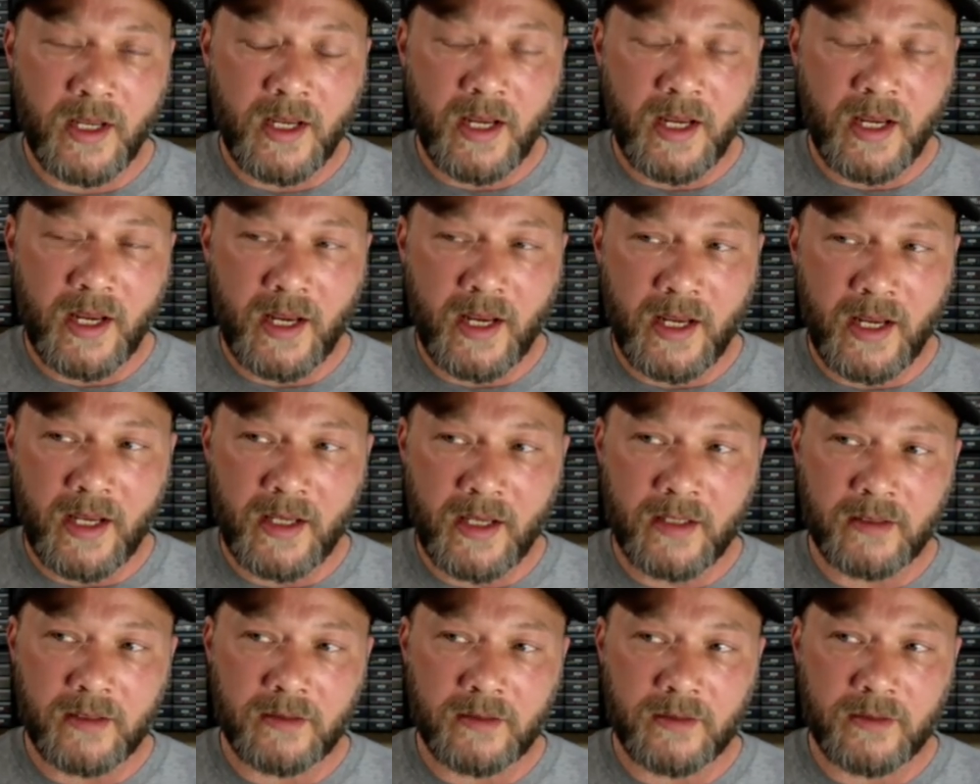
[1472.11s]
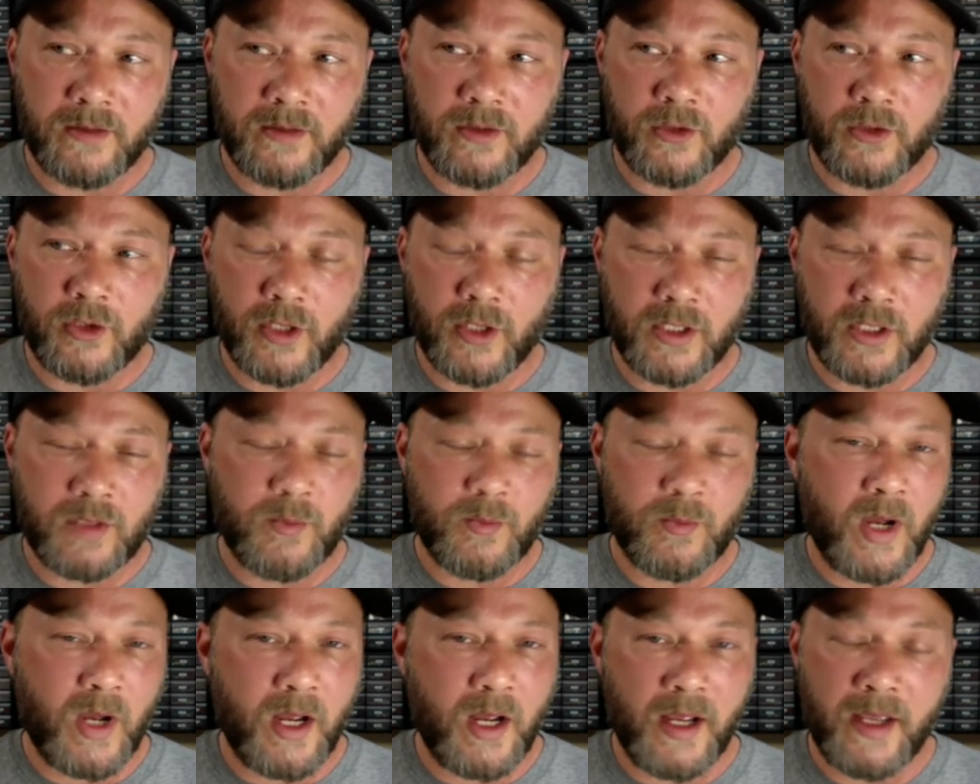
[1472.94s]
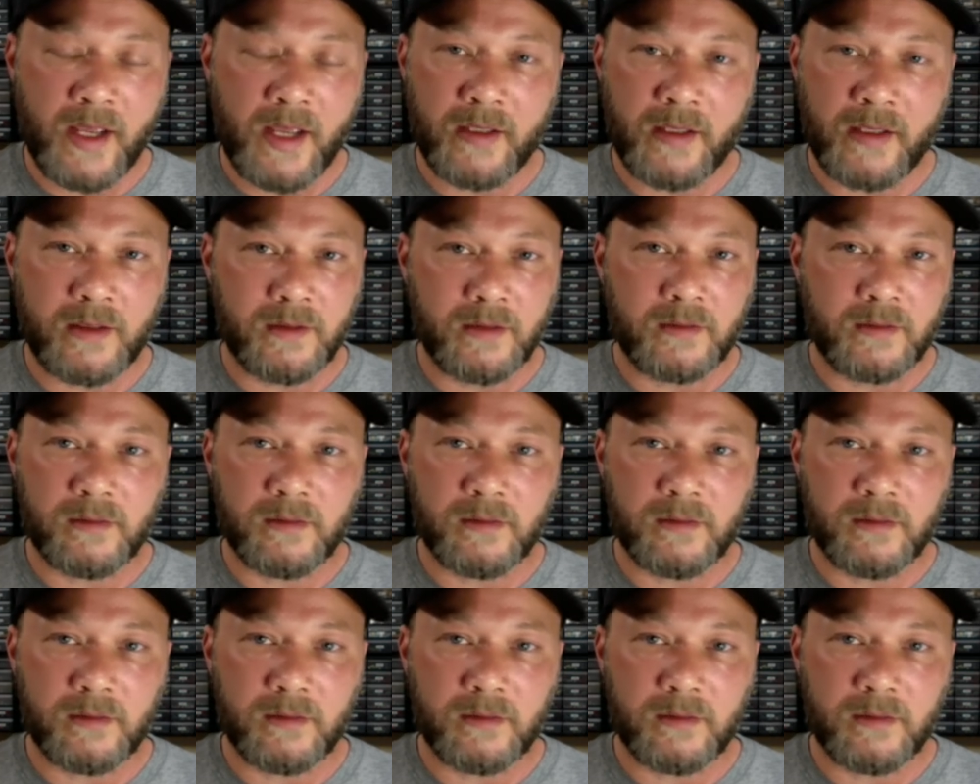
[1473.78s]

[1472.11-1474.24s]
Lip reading: And just by